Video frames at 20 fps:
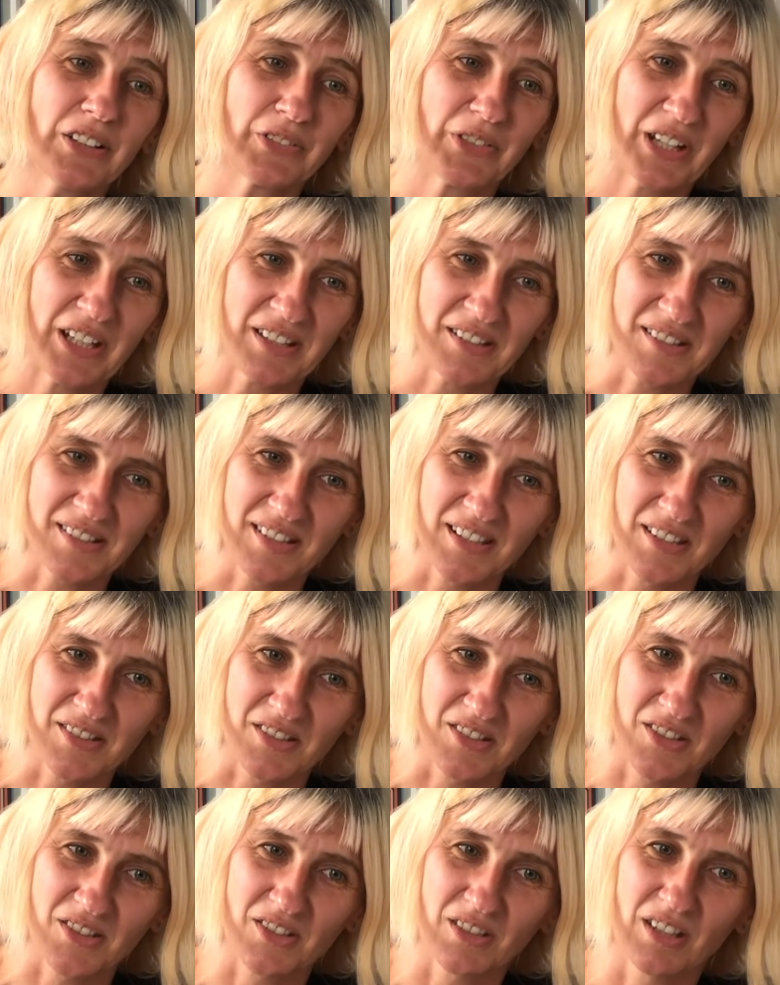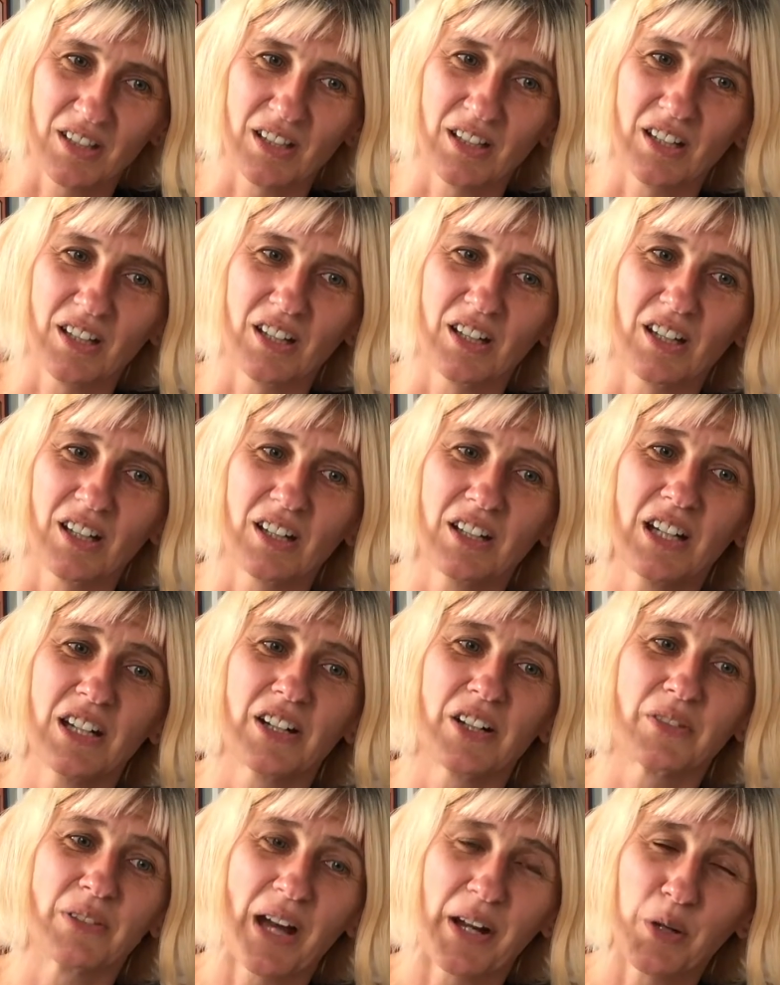race is
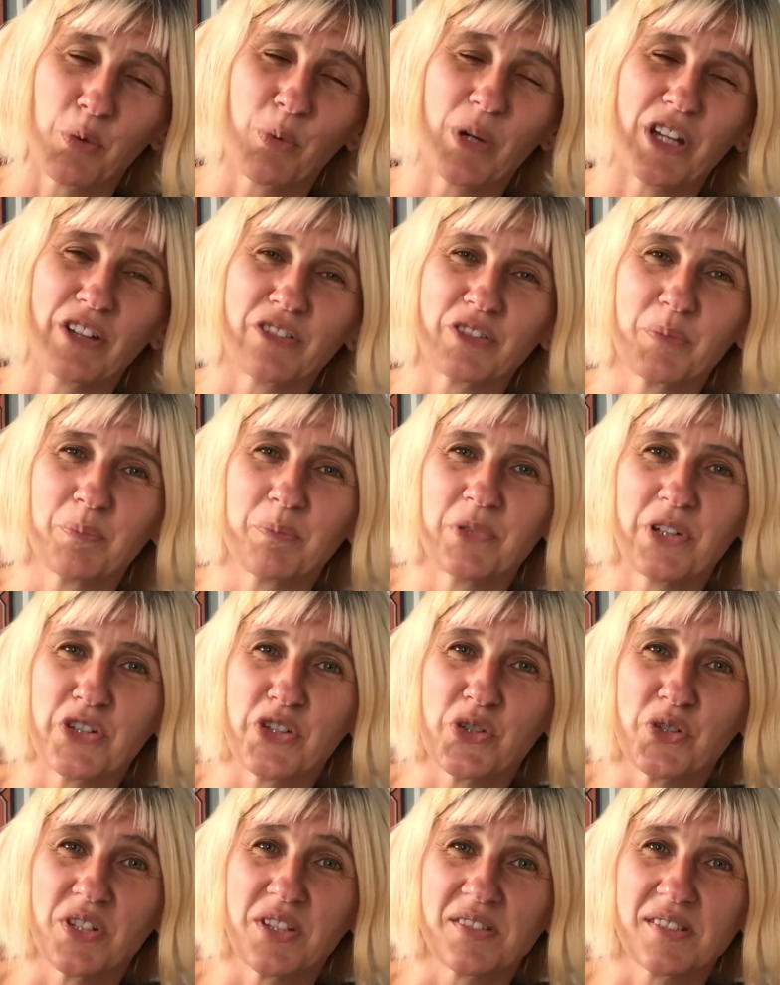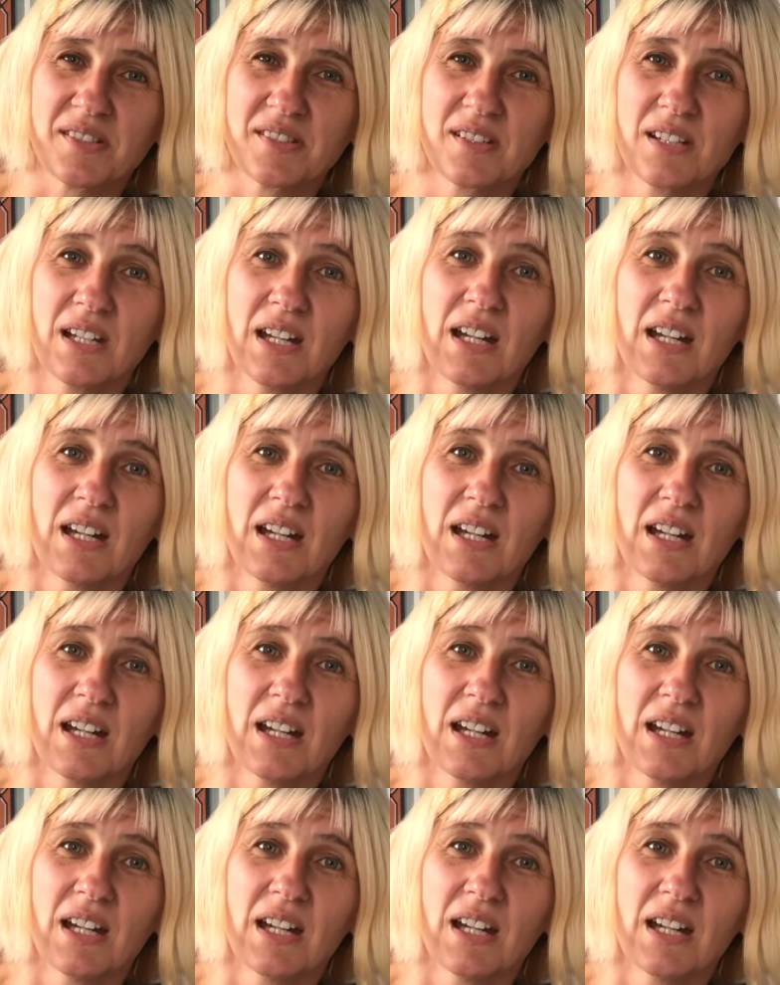run away from prejudice.